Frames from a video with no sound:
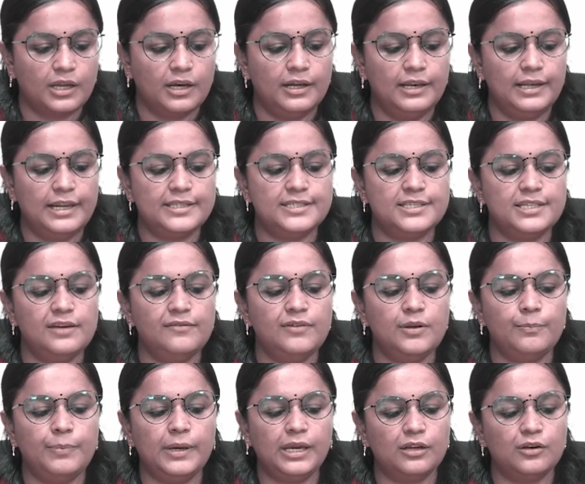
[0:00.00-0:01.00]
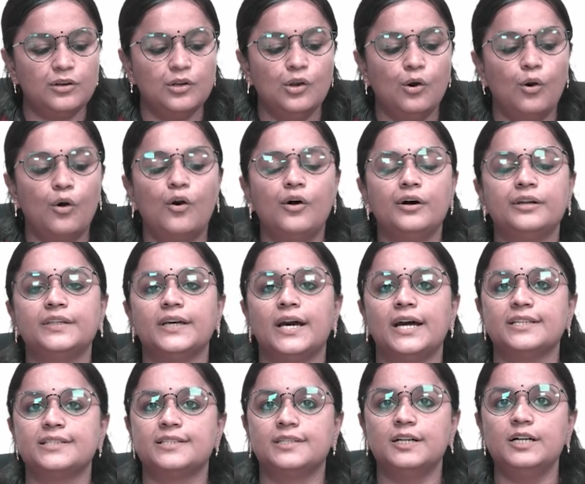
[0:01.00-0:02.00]
let us say we pick north
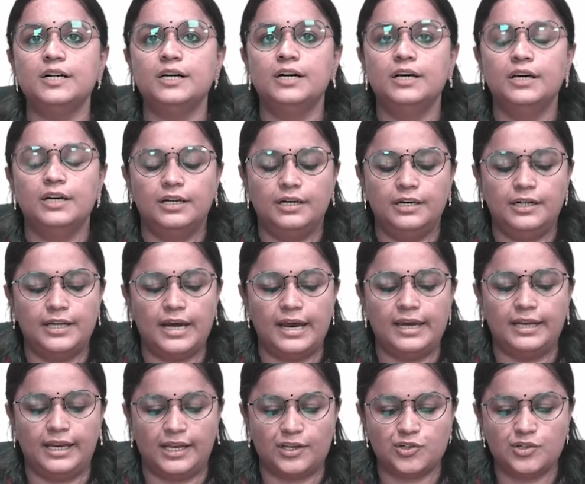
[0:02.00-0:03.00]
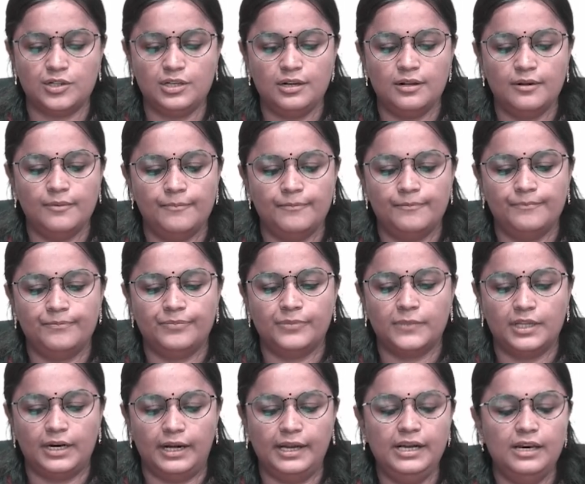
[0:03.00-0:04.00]
as the direction,
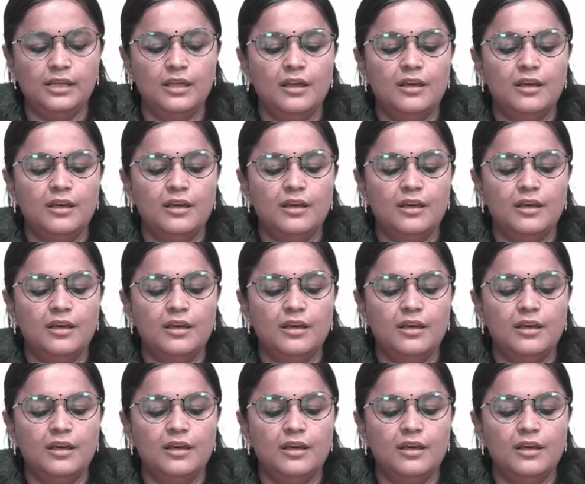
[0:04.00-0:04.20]
right?